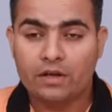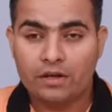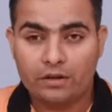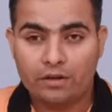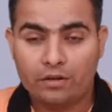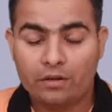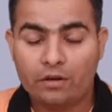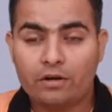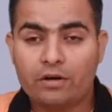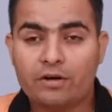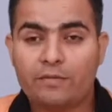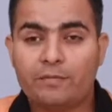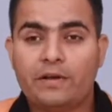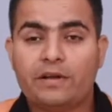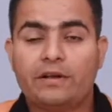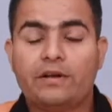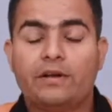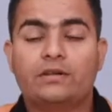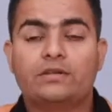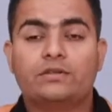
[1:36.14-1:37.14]
not
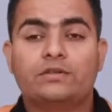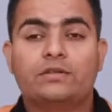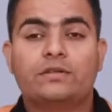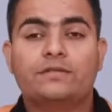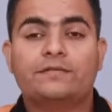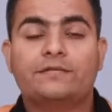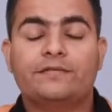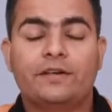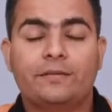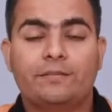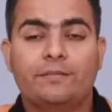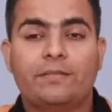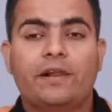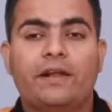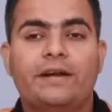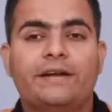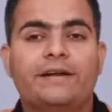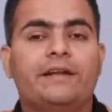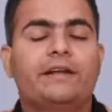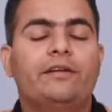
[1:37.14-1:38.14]
because of
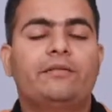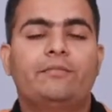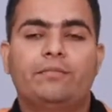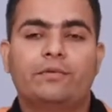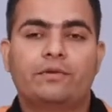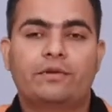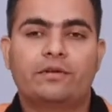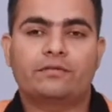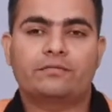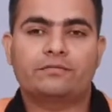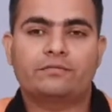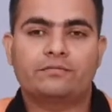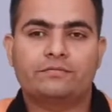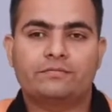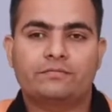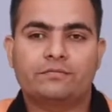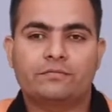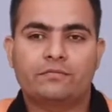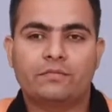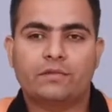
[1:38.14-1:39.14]
applied input.
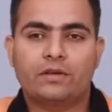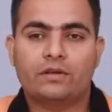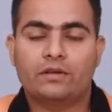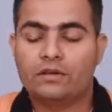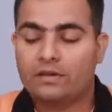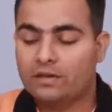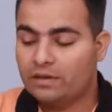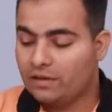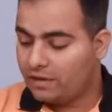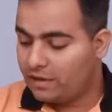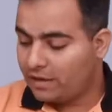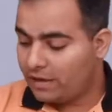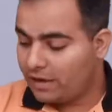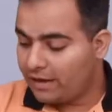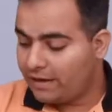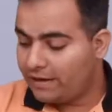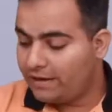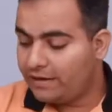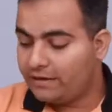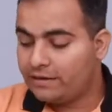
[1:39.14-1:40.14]

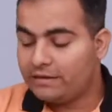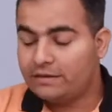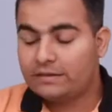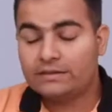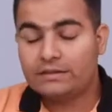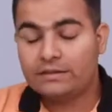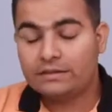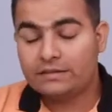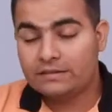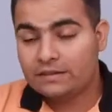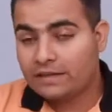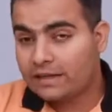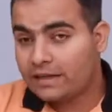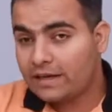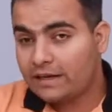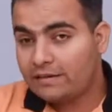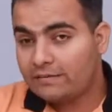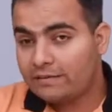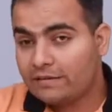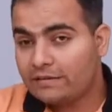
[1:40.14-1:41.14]
And the
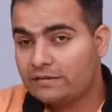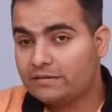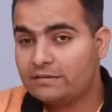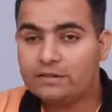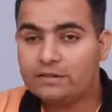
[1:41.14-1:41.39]
second one is